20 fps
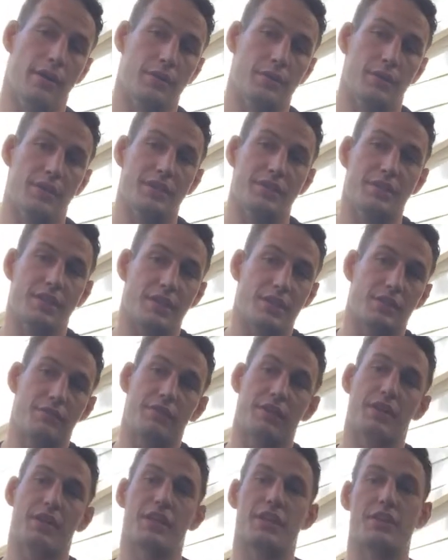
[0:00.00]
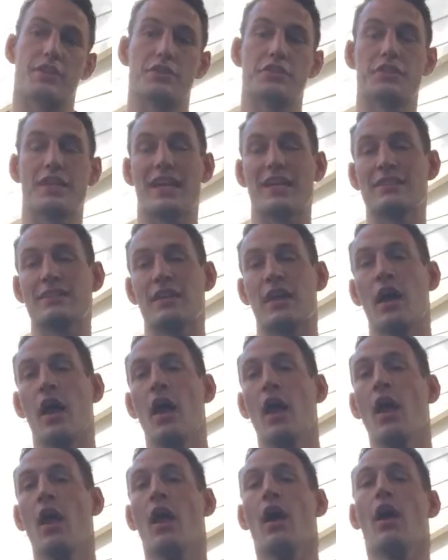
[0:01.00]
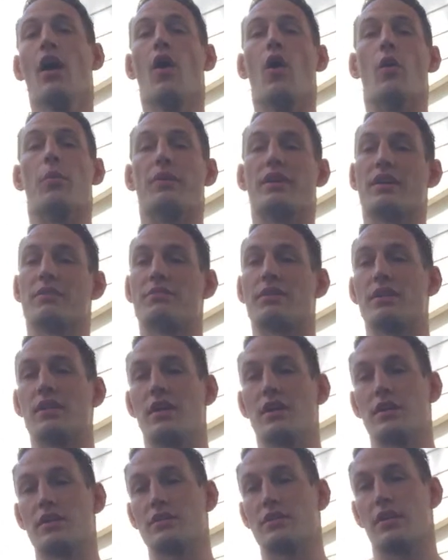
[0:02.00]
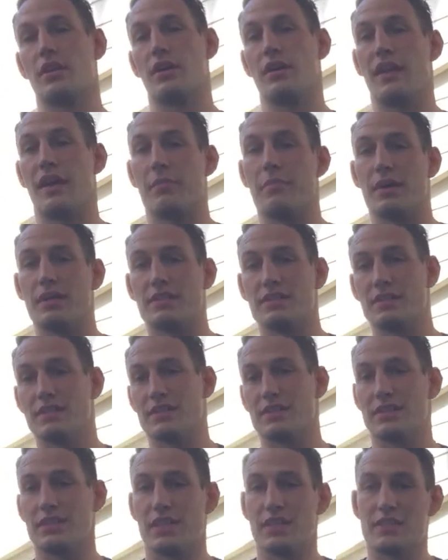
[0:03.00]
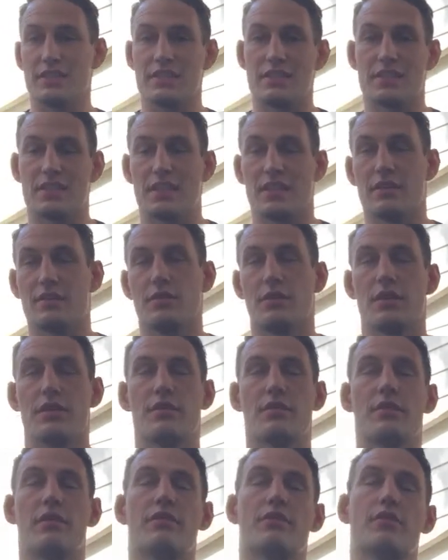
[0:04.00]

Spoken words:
26, feeling in your chest, opening up the lungs, that buzzing sensation, 23,